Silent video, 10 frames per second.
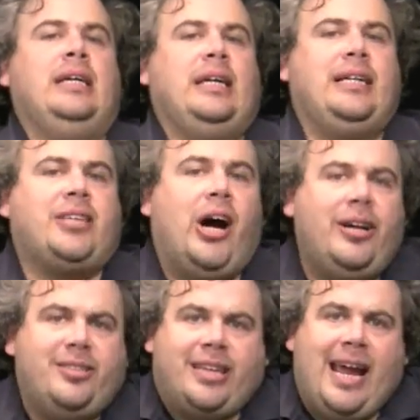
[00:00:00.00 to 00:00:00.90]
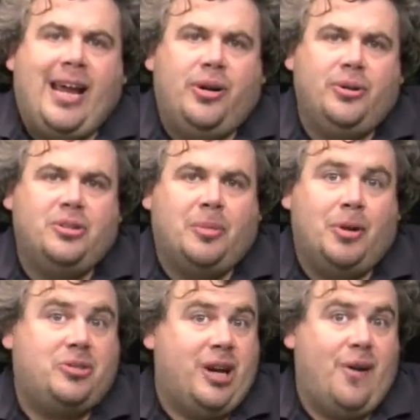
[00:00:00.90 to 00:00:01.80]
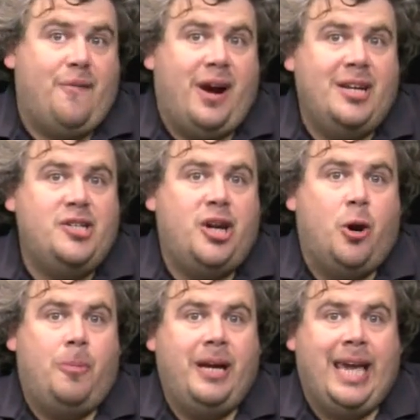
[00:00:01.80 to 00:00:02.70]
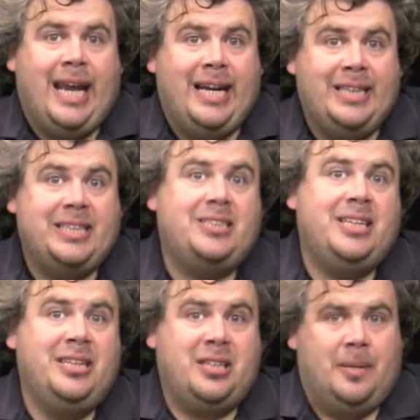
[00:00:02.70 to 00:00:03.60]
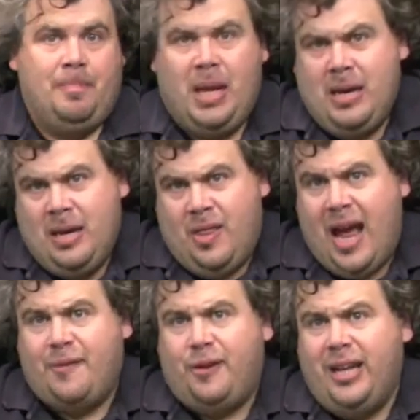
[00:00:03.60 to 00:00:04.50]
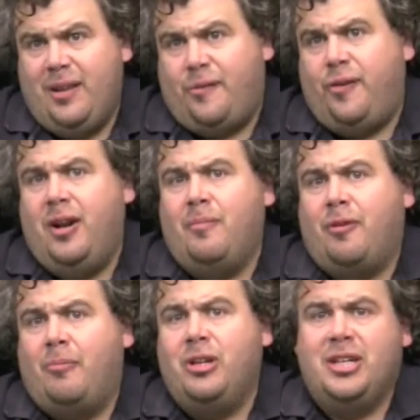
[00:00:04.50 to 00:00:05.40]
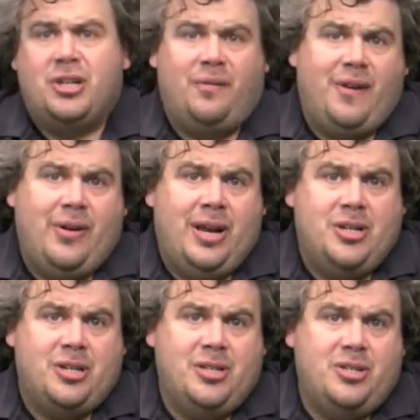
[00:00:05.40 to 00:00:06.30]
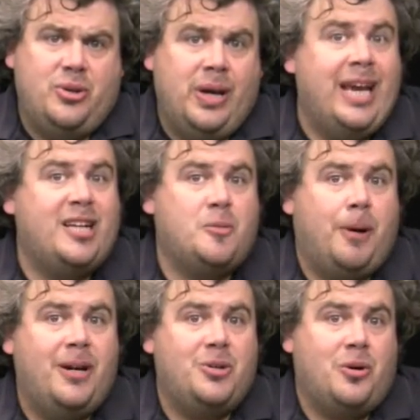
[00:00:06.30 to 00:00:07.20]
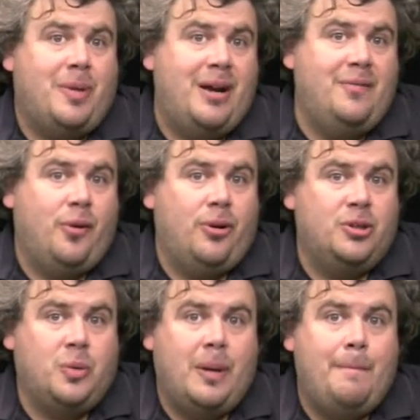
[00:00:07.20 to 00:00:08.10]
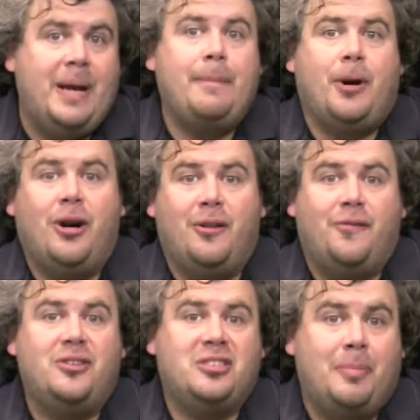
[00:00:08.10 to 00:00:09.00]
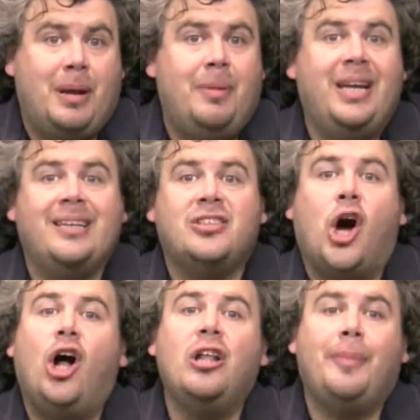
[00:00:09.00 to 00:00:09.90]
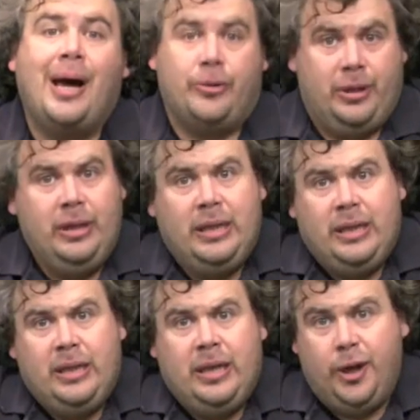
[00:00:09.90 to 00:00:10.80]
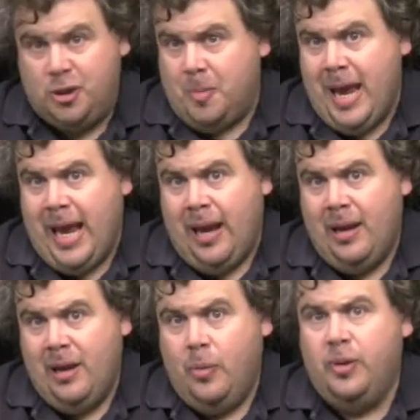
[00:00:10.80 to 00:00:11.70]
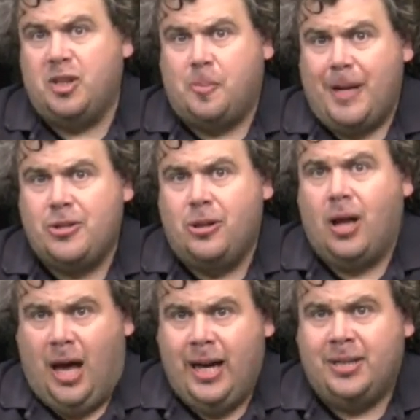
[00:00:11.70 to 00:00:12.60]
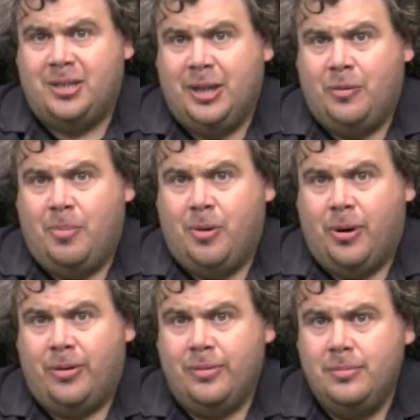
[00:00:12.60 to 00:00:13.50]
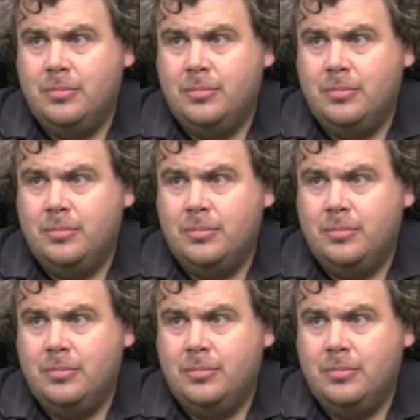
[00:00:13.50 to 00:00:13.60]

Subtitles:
it's hard to say who's the most terrifying GOP candidate this season. Thankfully, the Freedom from Religion Foundation is doing its part to remind voters what a big part of the First Amendment is all about. Here's me with a special on-a-scene report.